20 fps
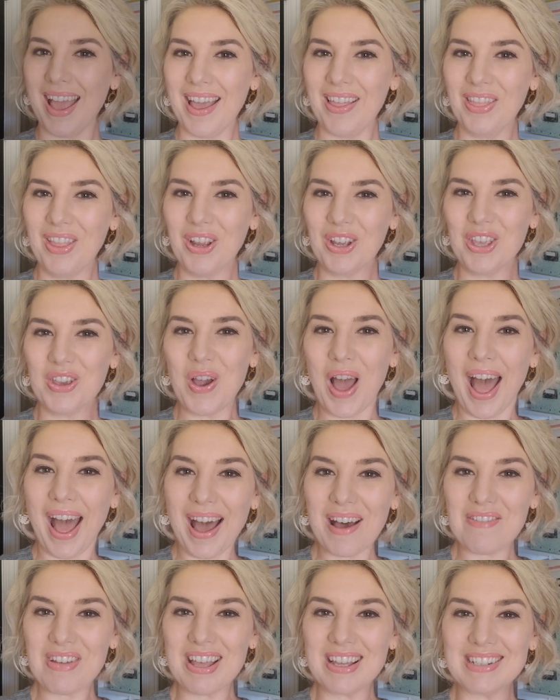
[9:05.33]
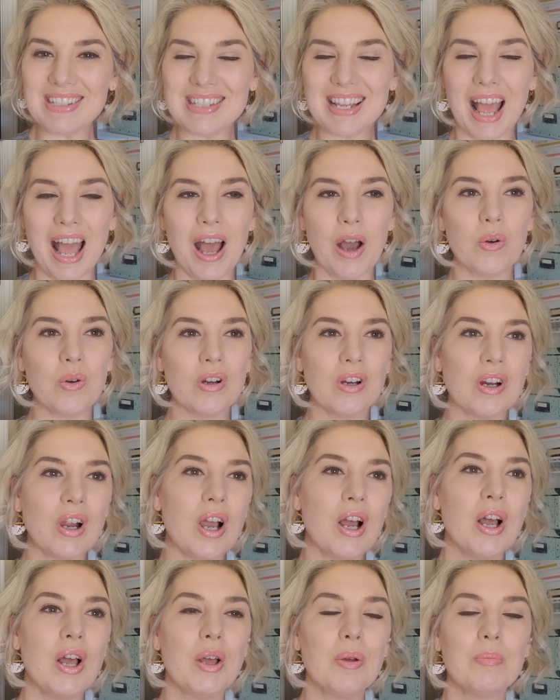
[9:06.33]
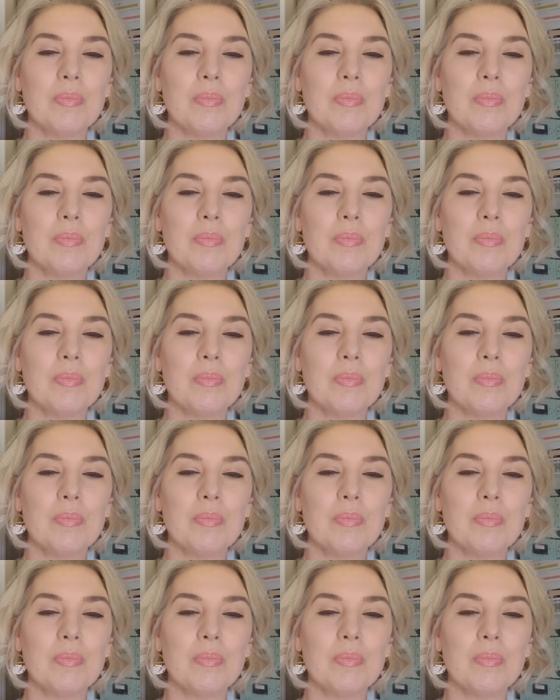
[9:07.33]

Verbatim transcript: And there you have it, our